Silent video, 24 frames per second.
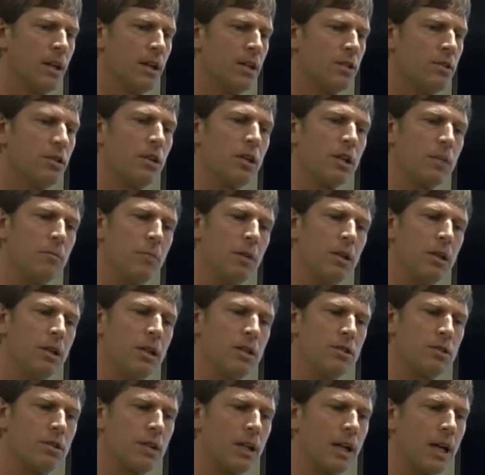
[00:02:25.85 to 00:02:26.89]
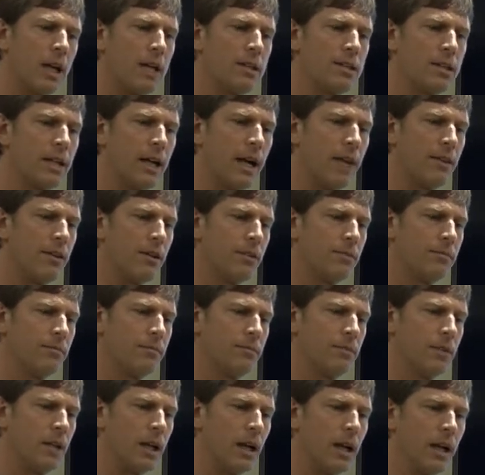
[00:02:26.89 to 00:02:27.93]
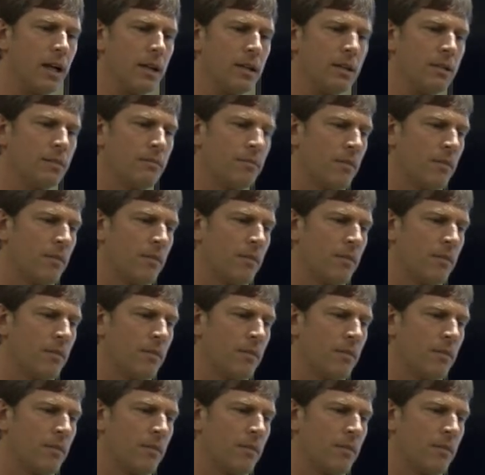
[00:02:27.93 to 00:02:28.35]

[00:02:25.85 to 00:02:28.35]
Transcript: So the community sort of got together, and